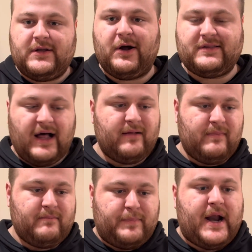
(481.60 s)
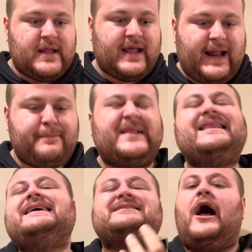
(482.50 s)
You know, tell him, buddy, can I
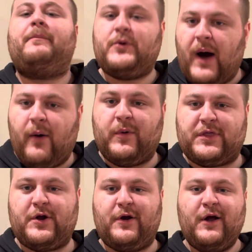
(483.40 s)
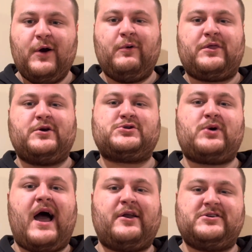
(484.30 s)
please help you out with your
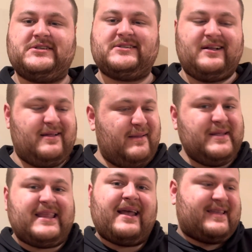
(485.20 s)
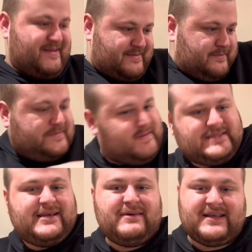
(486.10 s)
strategies? You know, let me take it.
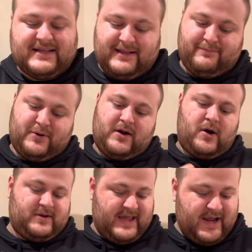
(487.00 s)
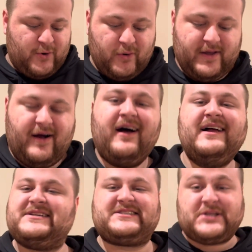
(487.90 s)
Give me the clipboard. Oh, okay, cool. You know,
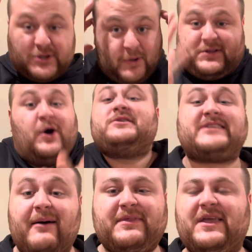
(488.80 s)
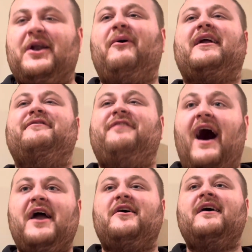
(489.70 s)
just do something. You don't want to
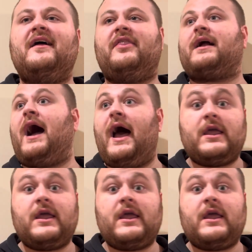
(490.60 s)
fire the guy.